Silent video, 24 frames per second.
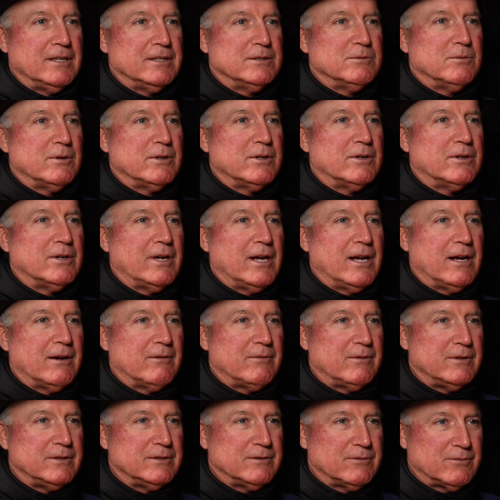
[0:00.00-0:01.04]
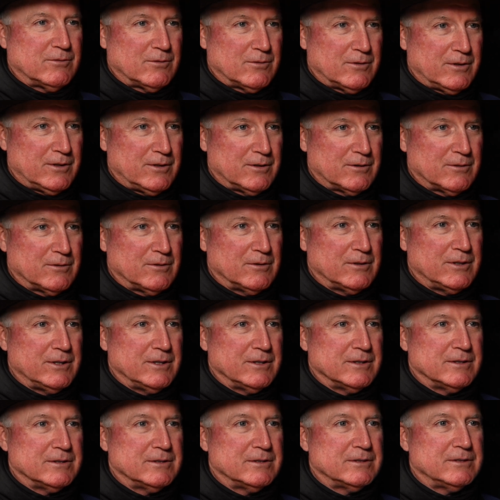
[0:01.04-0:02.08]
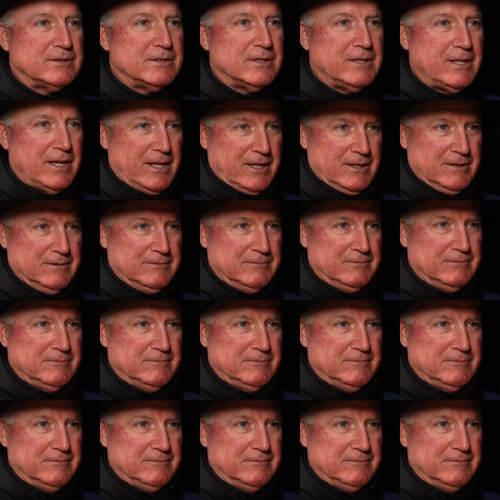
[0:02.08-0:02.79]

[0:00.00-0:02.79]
as what your average 40-year-old is today.